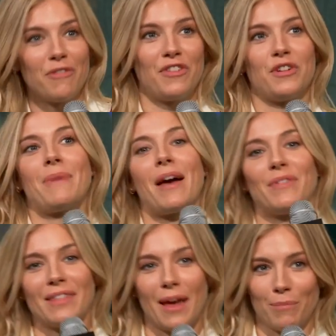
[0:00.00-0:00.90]
that film
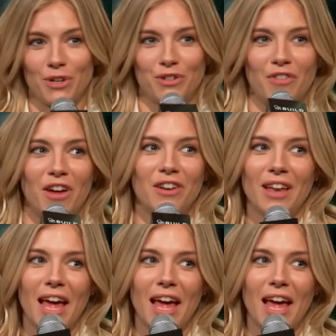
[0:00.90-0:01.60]
having that much fun